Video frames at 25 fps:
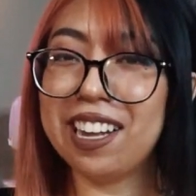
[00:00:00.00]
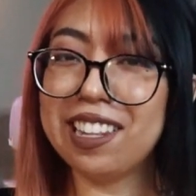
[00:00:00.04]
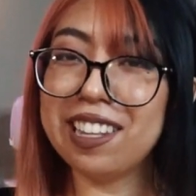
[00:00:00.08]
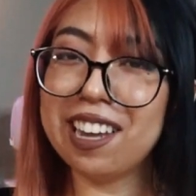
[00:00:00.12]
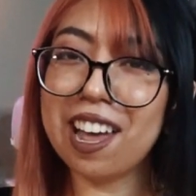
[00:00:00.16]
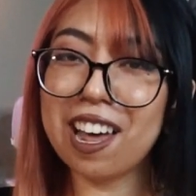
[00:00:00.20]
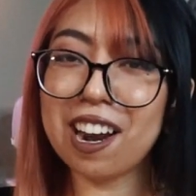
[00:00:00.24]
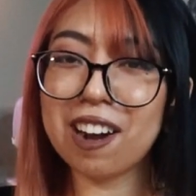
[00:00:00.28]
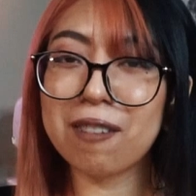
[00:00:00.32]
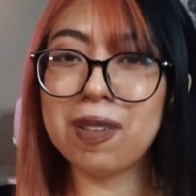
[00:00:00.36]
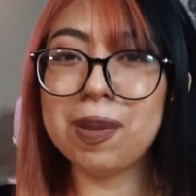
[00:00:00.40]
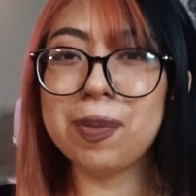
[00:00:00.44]
a
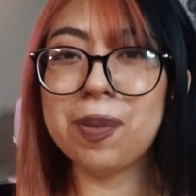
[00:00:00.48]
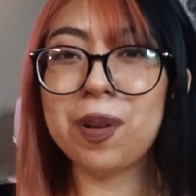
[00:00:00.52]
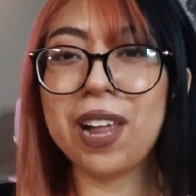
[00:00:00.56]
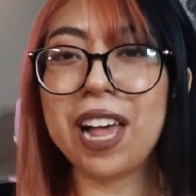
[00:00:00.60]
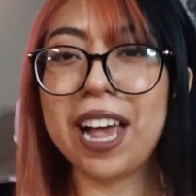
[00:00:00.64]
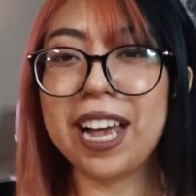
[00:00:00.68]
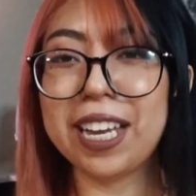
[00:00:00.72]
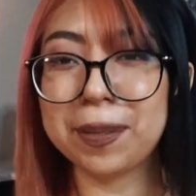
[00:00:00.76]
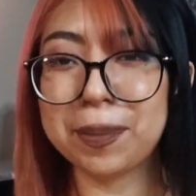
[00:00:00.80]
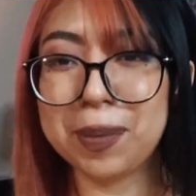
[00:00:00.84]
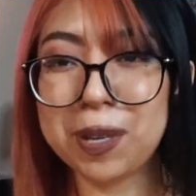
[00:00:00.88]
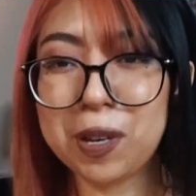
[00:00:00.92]
lot of people
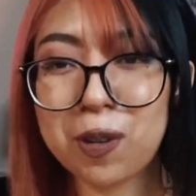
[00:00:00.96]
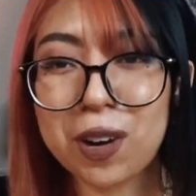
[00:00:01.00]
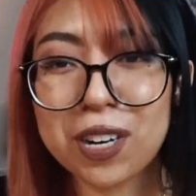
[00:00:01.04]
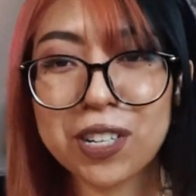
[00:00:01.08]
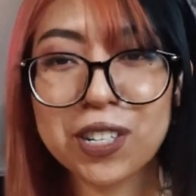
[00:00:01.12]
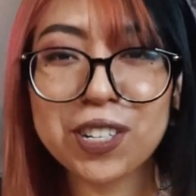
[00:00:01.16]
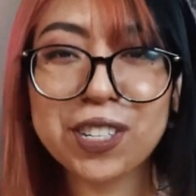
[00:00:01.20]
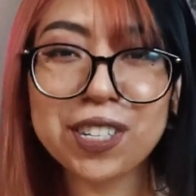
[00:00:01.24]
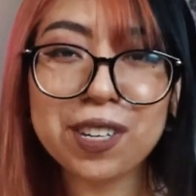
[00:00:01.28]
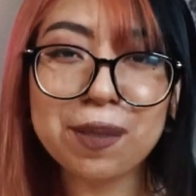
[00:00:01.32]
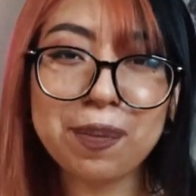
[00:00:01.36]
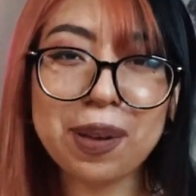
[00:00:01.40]
ask me
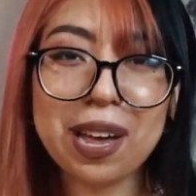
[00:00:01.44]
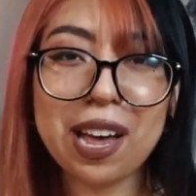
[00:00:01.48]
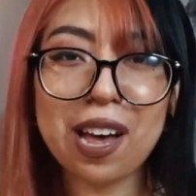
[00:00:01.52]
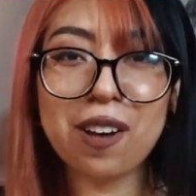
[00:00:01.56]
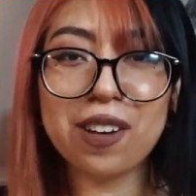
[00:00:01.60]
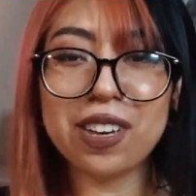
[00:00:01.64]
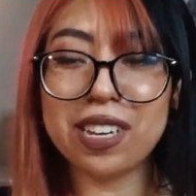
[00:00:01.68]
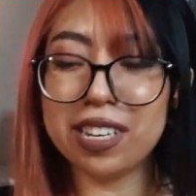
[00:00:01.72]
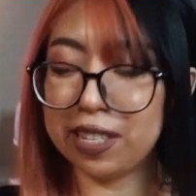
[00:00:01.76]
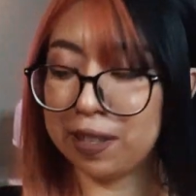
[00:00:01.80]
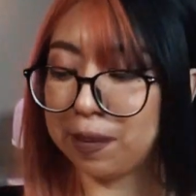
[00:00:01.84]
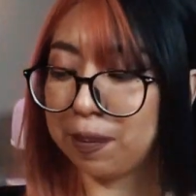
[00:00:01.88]
questions
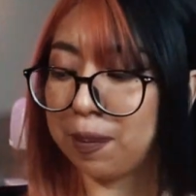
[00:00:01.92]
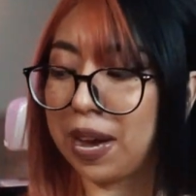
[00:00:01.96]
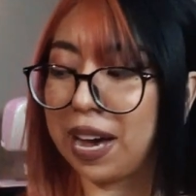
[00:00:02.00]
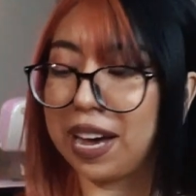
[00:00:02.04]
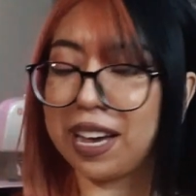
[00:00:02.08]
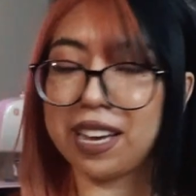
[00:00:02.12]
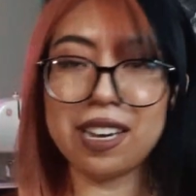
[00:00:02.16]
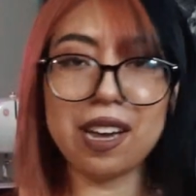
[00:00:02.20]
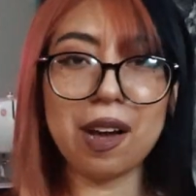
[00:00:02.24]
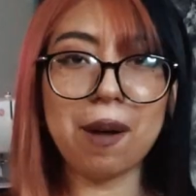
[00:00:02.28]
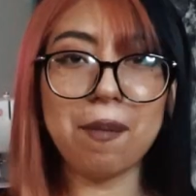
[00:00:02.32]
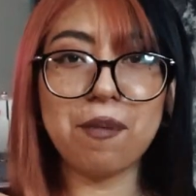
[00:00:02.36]
about is
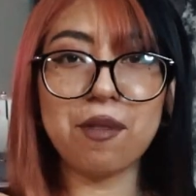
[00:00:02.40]
my